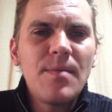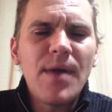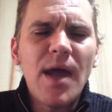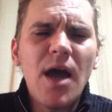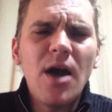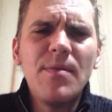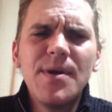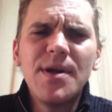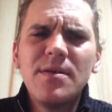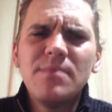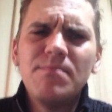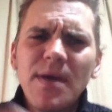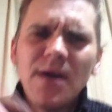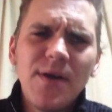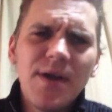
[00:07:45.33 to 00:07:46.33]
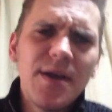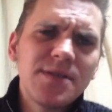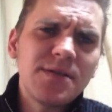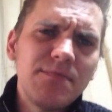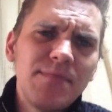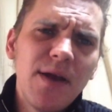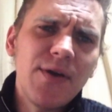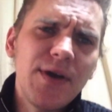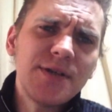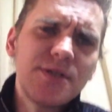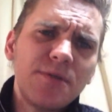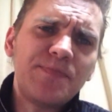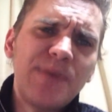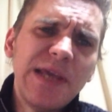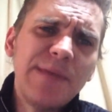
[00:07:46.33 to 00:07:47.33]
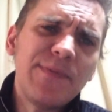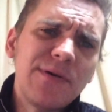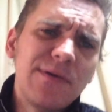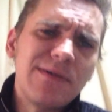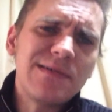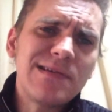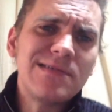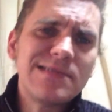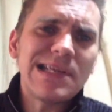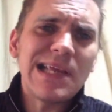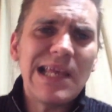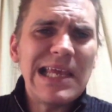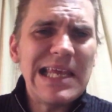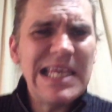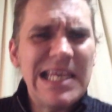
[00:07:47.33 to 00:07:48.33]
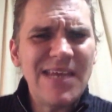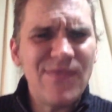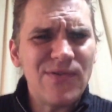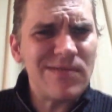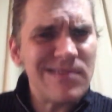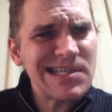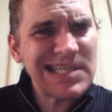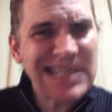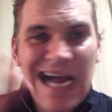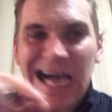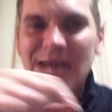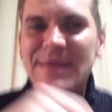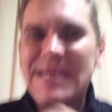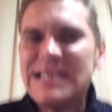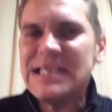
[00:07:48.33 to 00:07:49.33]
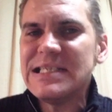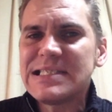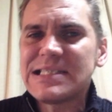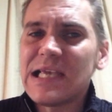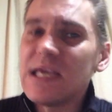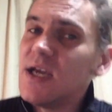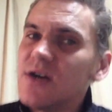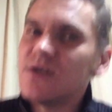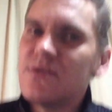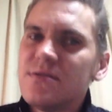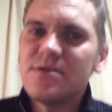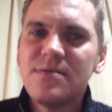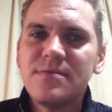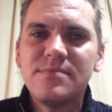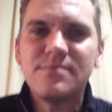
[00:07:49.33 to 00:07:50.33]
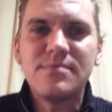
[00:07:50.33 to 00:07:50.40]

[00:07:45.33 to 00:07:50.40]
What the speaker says: how many millions and millions of people those evil commies killed,